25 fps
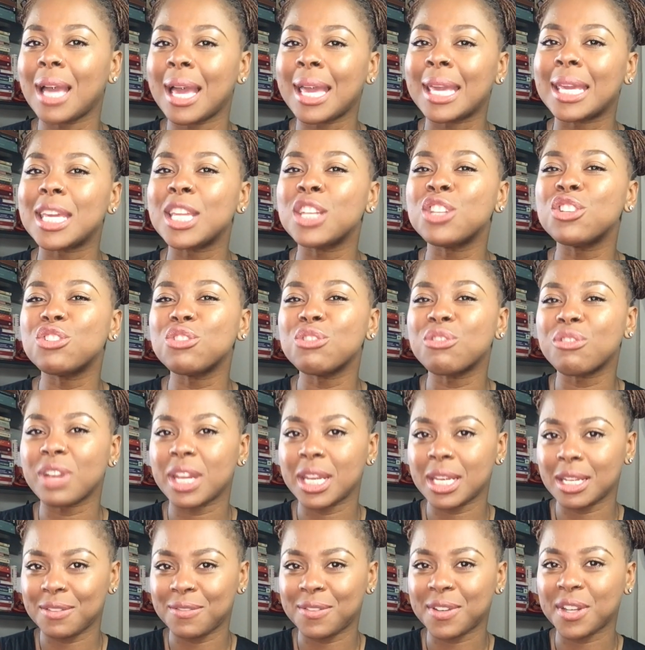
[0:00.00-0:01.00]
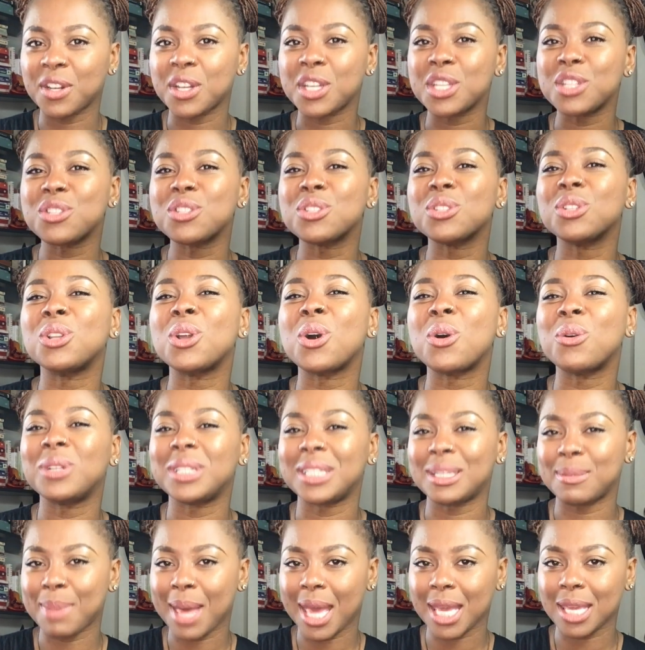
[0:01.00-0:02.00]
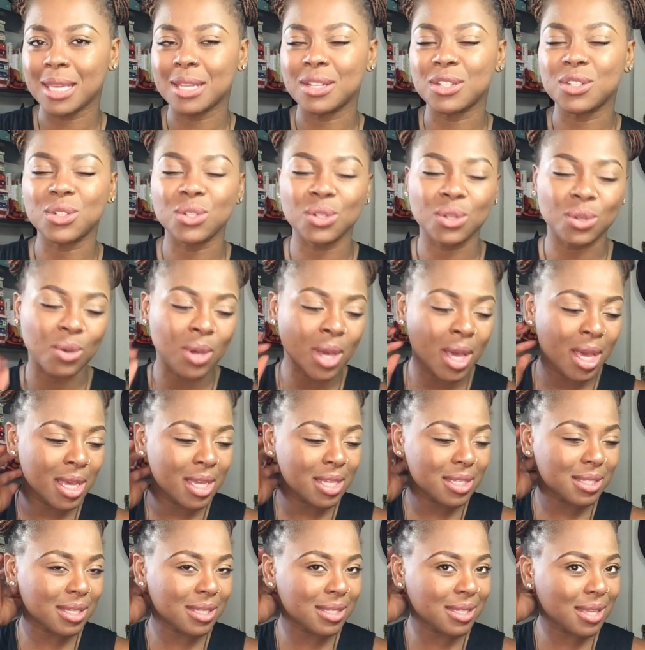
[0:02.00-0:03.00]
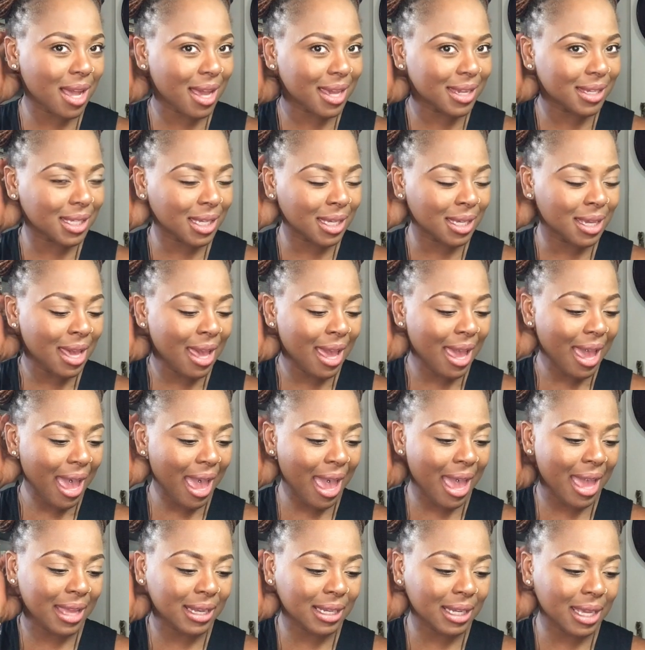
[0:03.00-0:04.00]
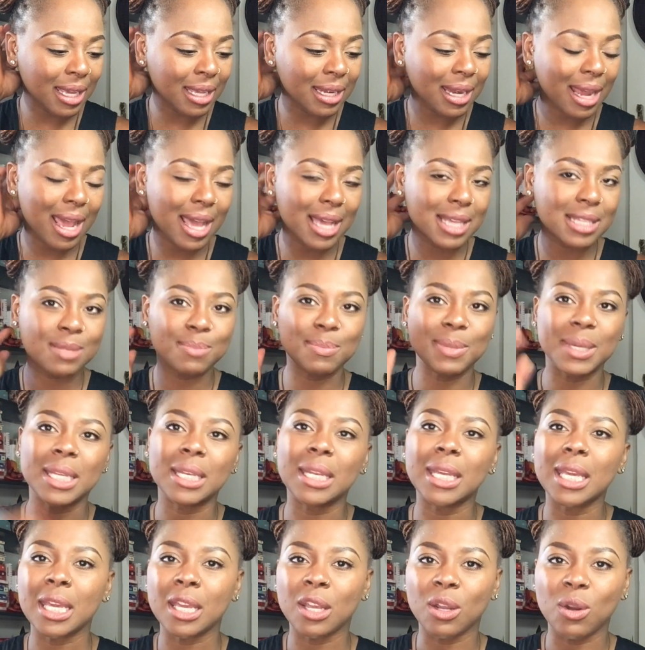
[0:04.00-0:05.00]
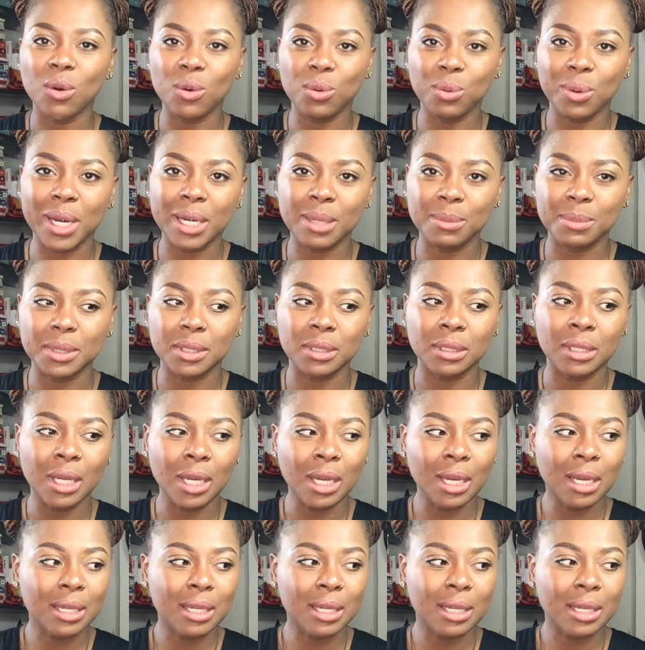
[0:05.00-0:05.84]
I integrated very slowly back into society, and it has been incredible.